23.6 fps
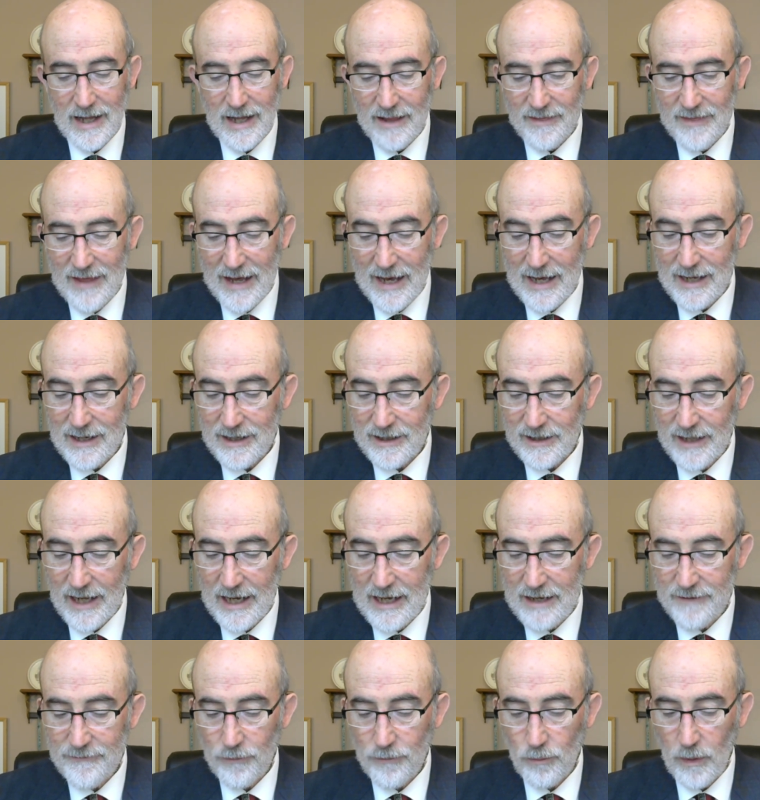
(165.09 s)
that
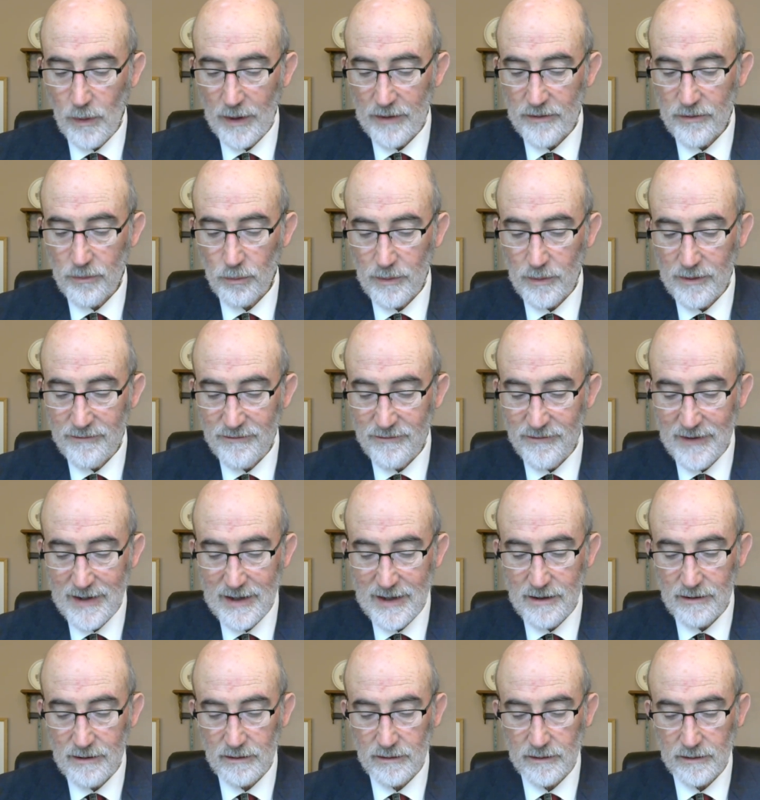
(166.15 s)
life was
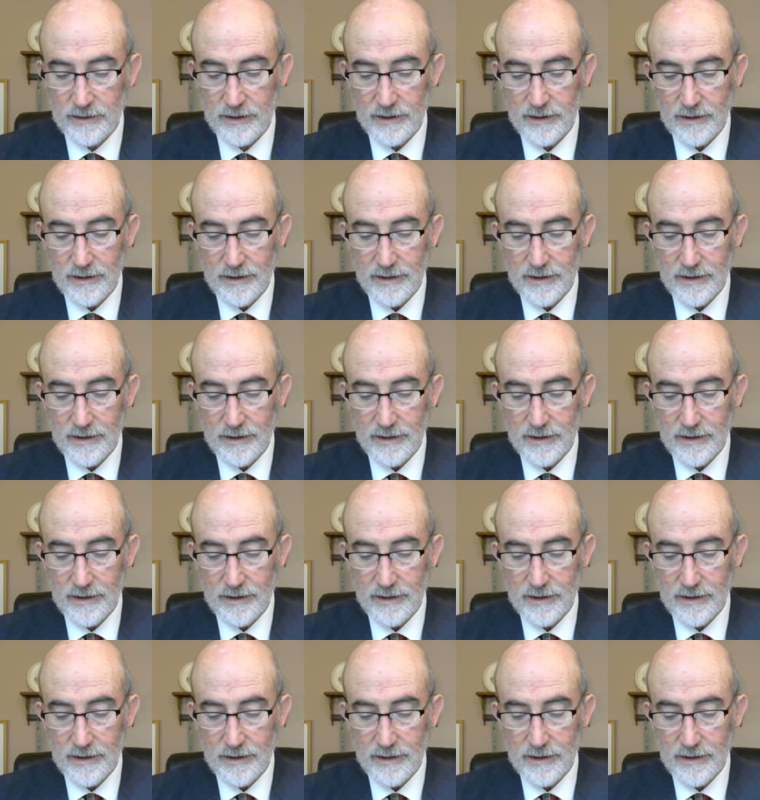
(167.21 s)
revealed.